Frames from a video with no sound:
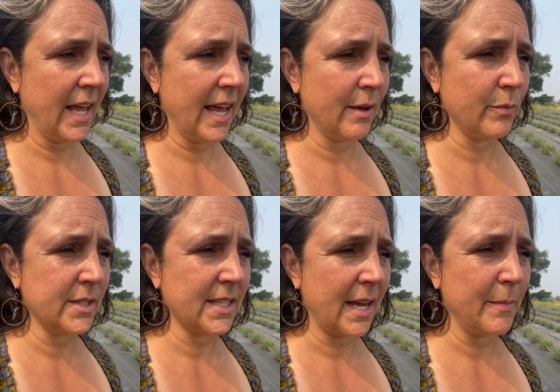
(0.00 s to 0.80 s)
And
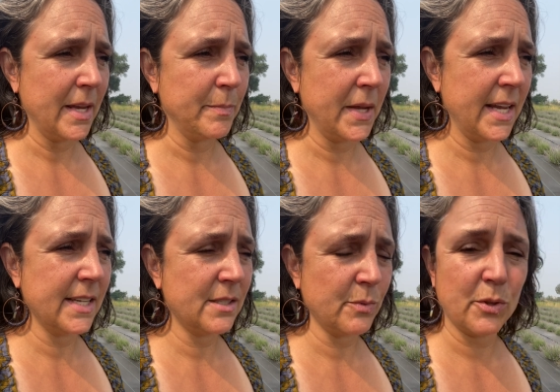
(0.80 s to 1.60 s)
once I made
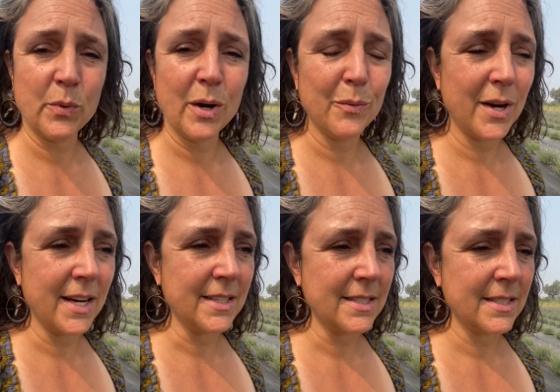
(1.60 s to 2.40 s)
peace with what
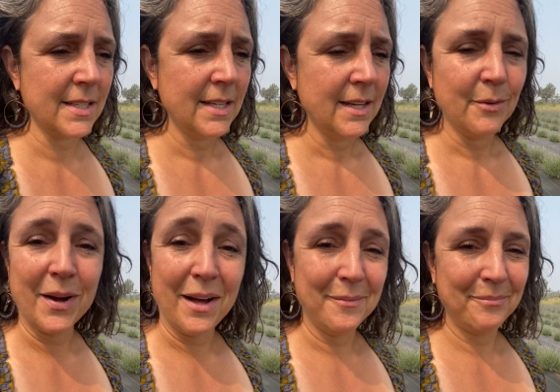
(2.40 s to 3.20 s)
was,
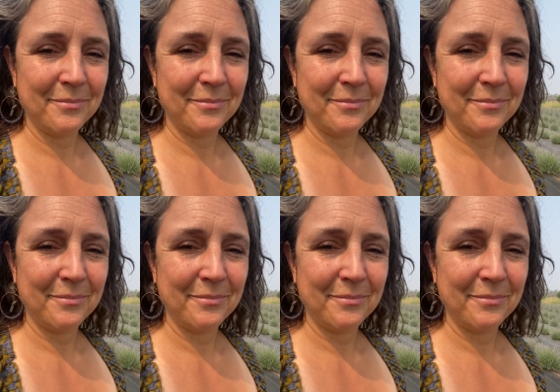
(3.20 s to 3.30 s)
well,